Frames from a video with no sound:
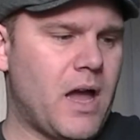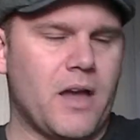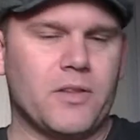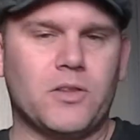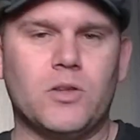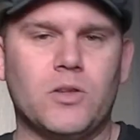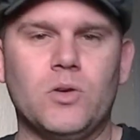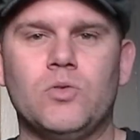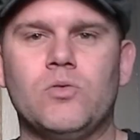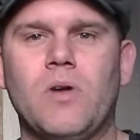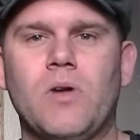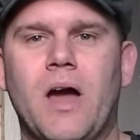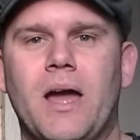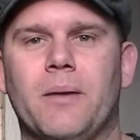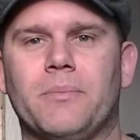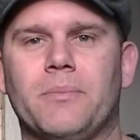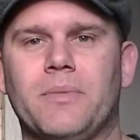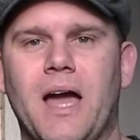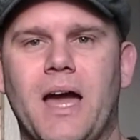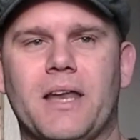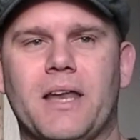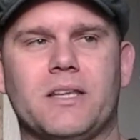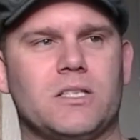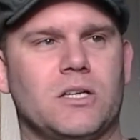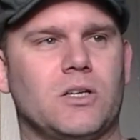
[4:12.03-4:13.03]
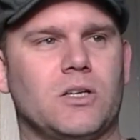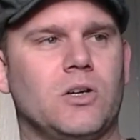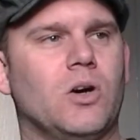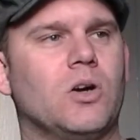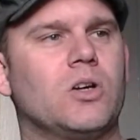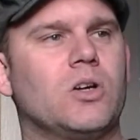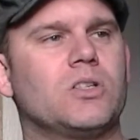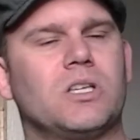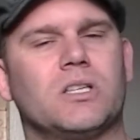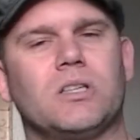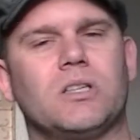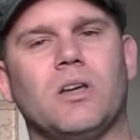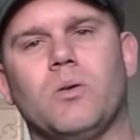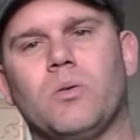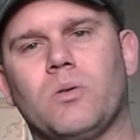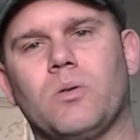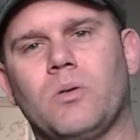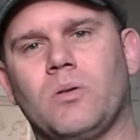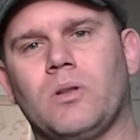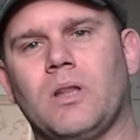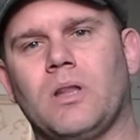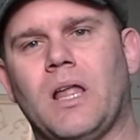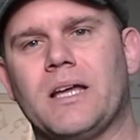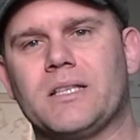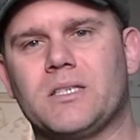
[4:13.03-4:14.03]
I do write them down as I go, because I don't
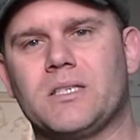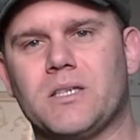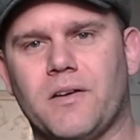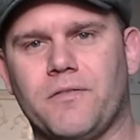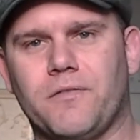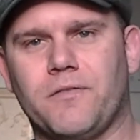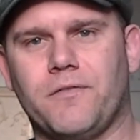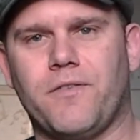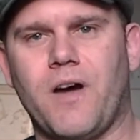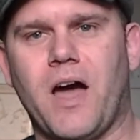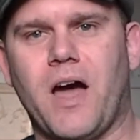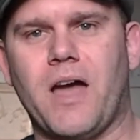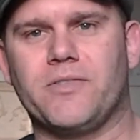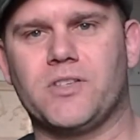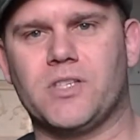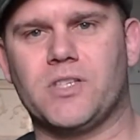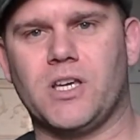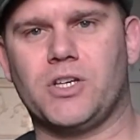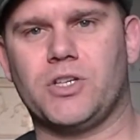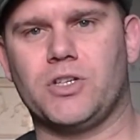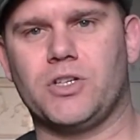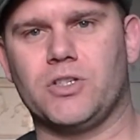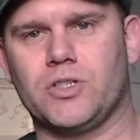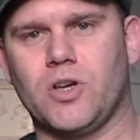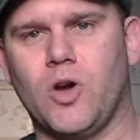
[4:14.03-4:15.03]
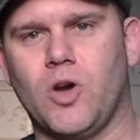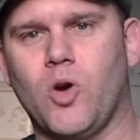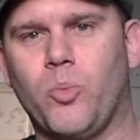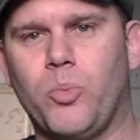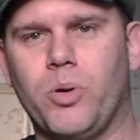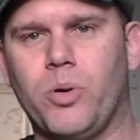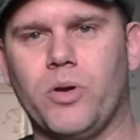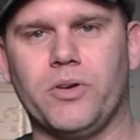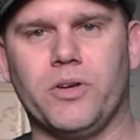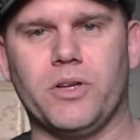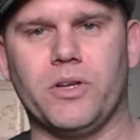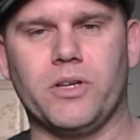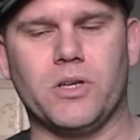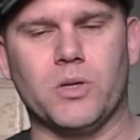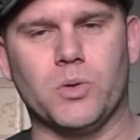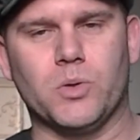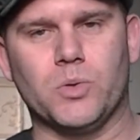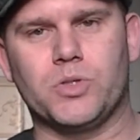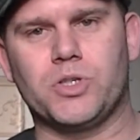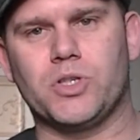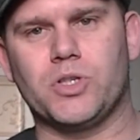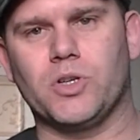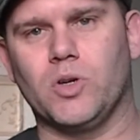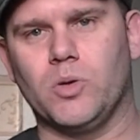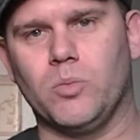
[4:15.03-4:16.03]
like to have 5 sessions open, the
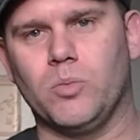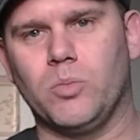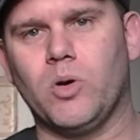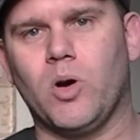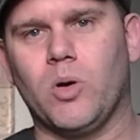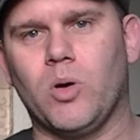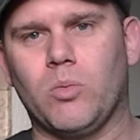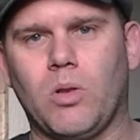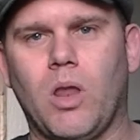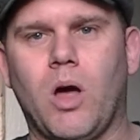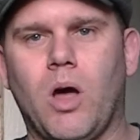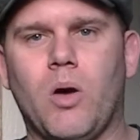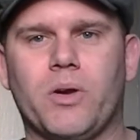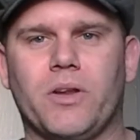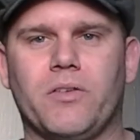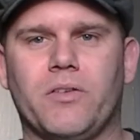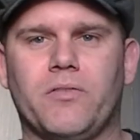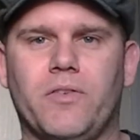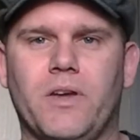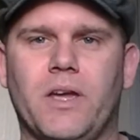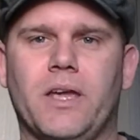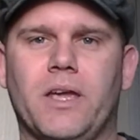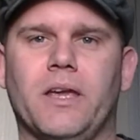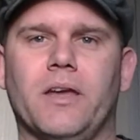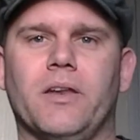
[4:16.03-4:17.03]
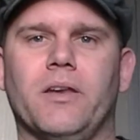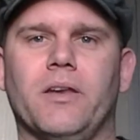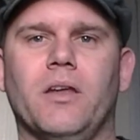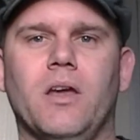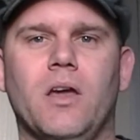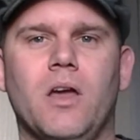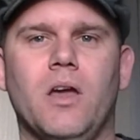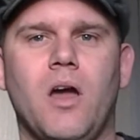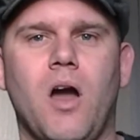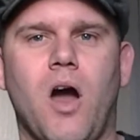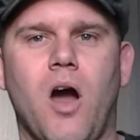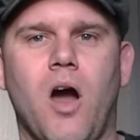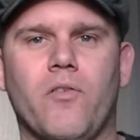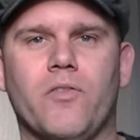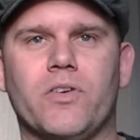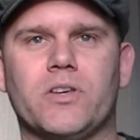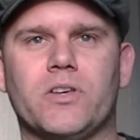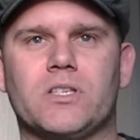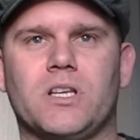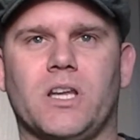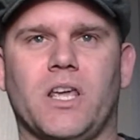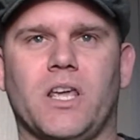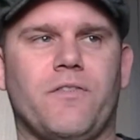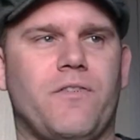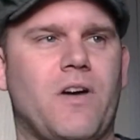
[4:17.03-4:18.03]
YouTube upload it thing, and
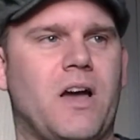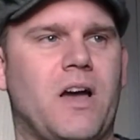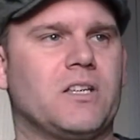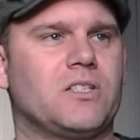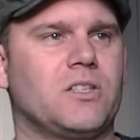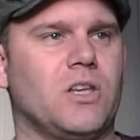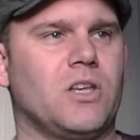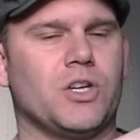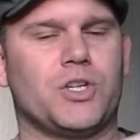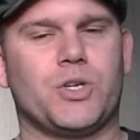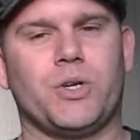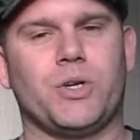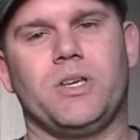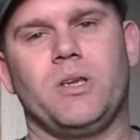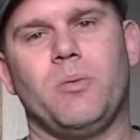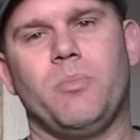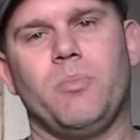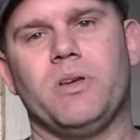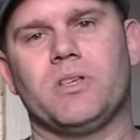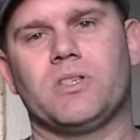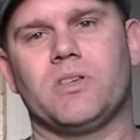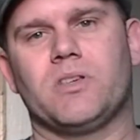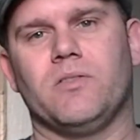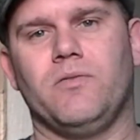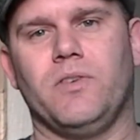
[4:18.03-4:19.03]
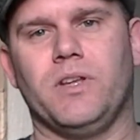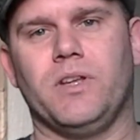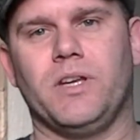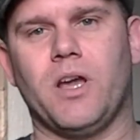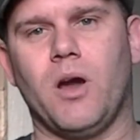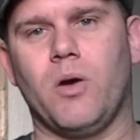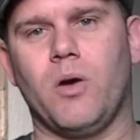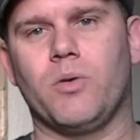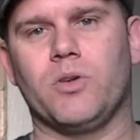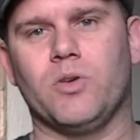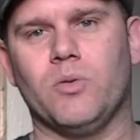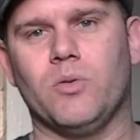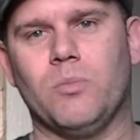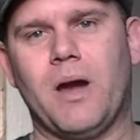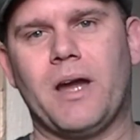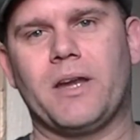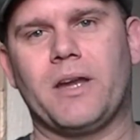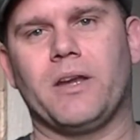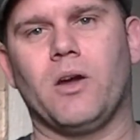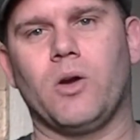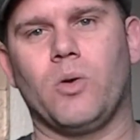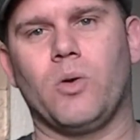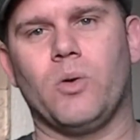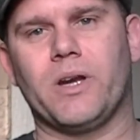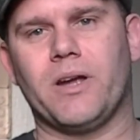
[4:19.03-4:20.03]
obviously if I start showing you bits of video, you might
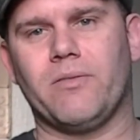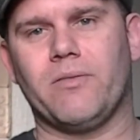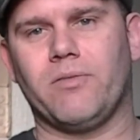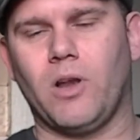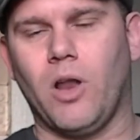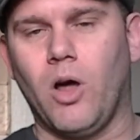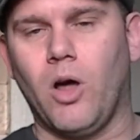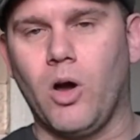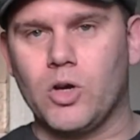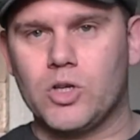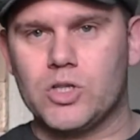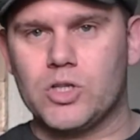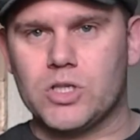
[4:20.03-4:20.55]
not go and have a look.